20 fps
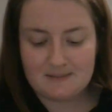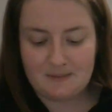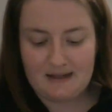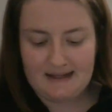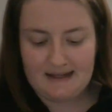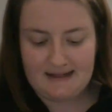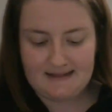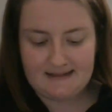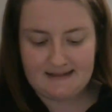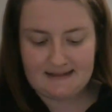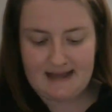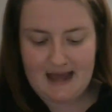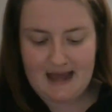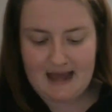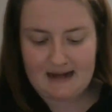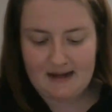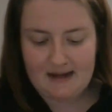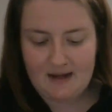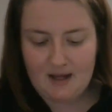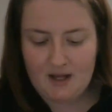explains
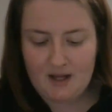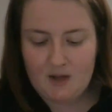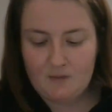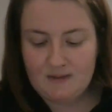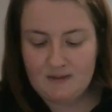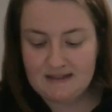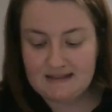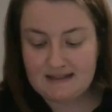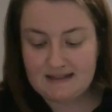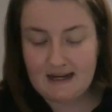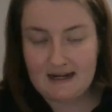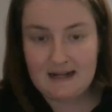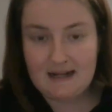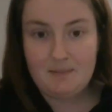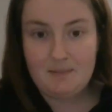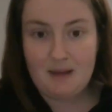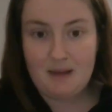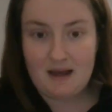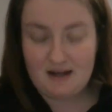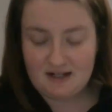that we
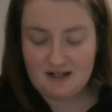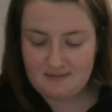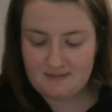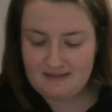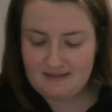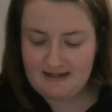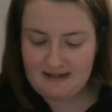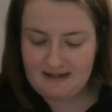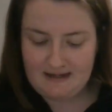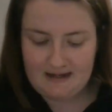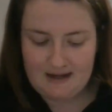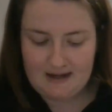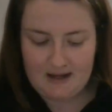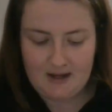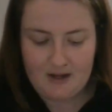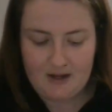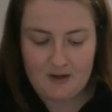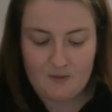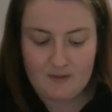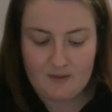study punishment
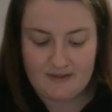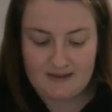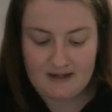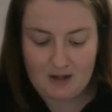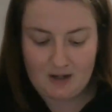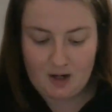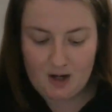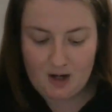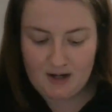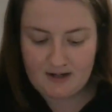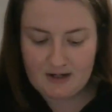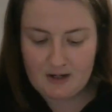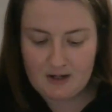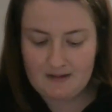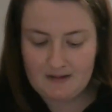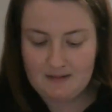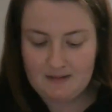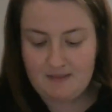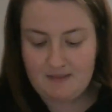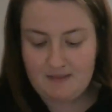with an
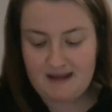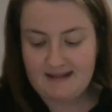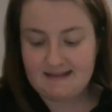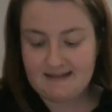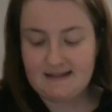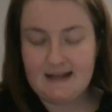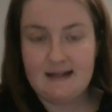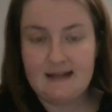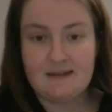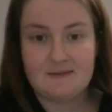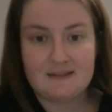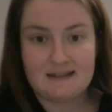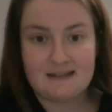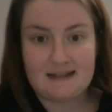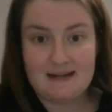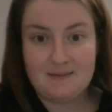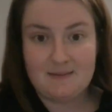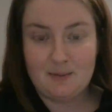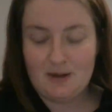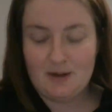ongoing baseline of
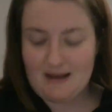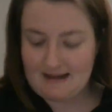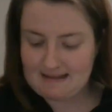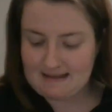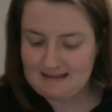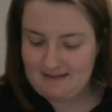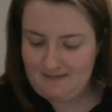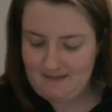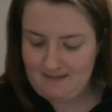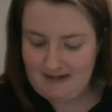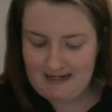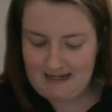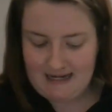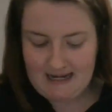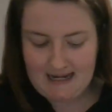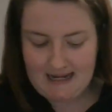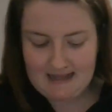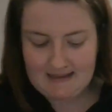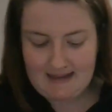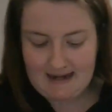stable
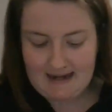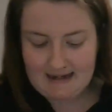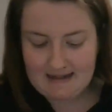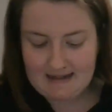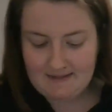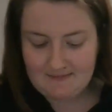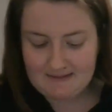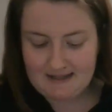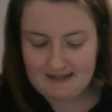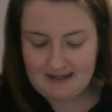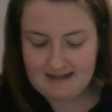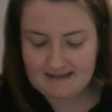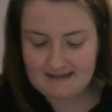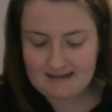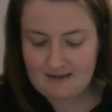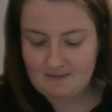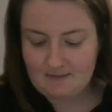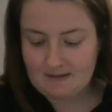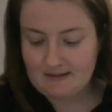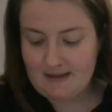activity that gives
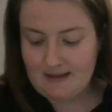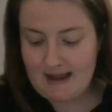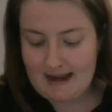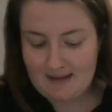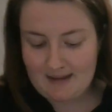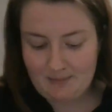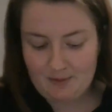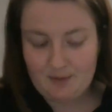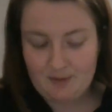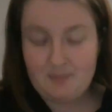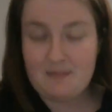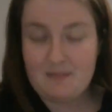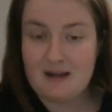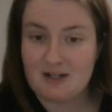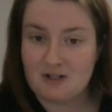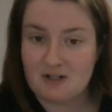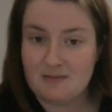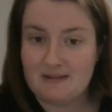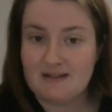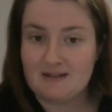us a reliable
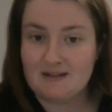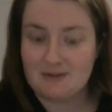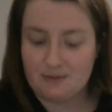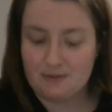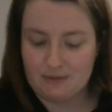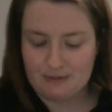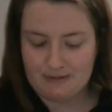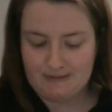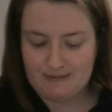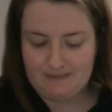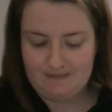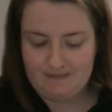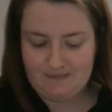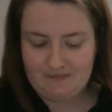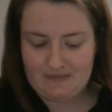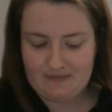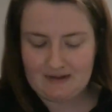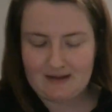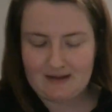measurement tool.